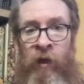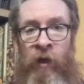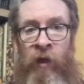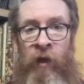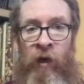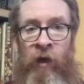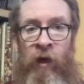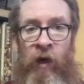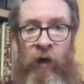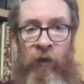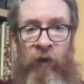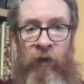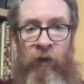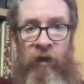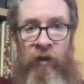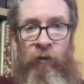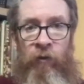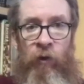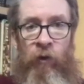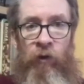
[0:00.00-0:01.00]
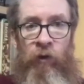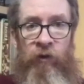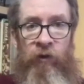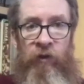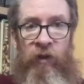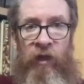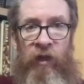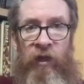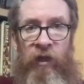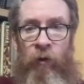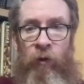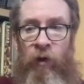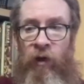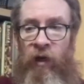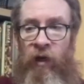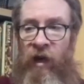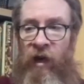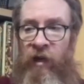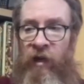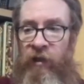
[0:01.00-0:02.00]
are these ones. These were
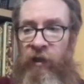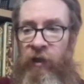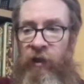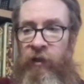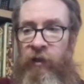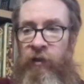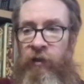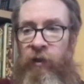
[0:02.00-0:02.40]
added,